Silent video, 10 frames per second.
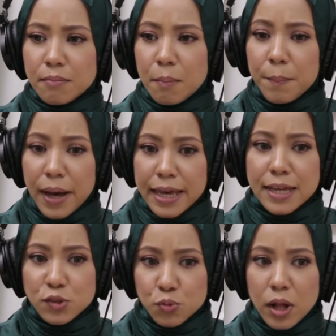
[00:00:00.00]
might
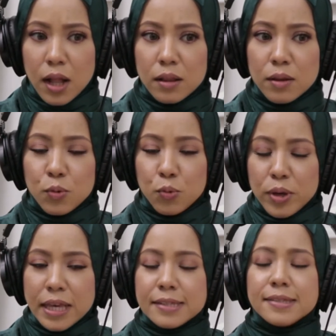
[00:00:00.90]
as well
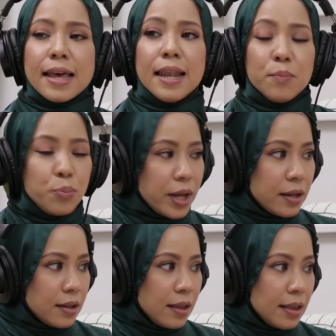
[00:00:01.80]
we
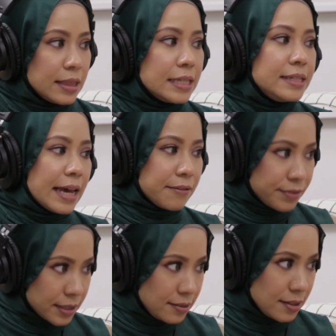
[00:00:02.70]
celebrate the
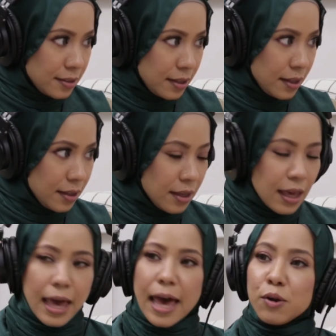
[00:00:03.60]
diversity
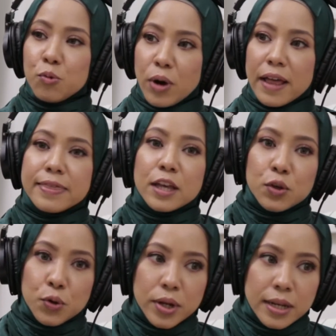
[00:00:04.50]
and what the
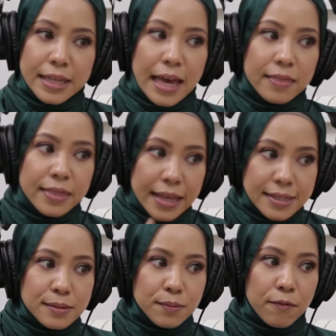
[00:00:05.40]
good can
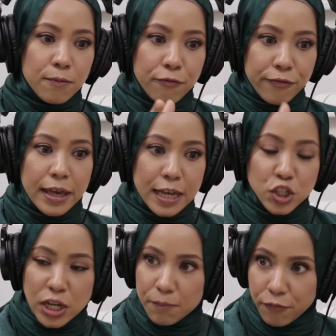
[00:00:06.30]
this
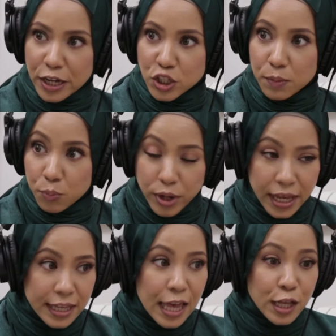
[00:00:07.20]
hijab fashion
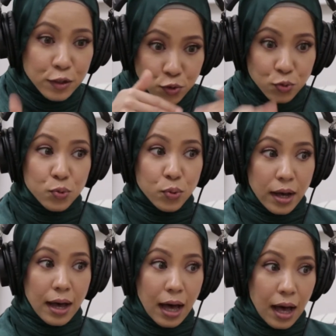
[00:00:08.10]
bring
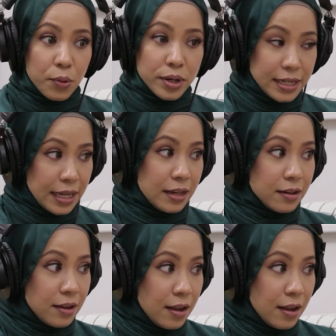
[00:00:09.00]
to our deen,